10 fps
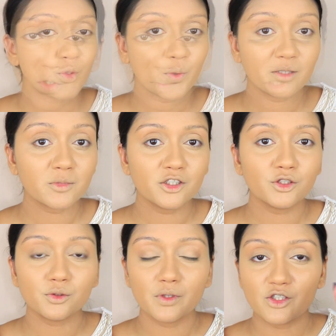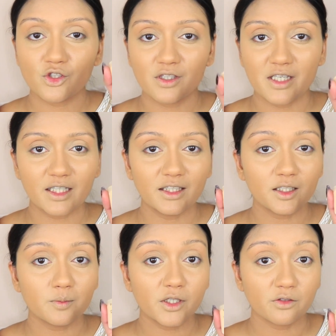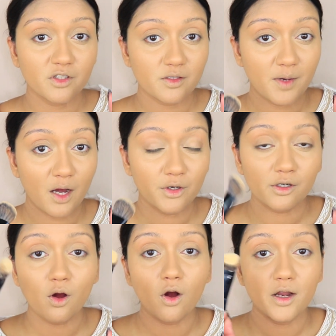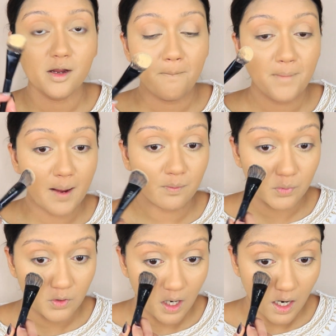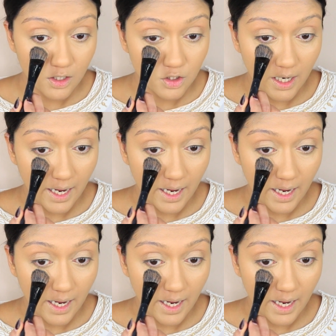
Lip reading: So what I'm going to do is just take a little bit of this powder on my brush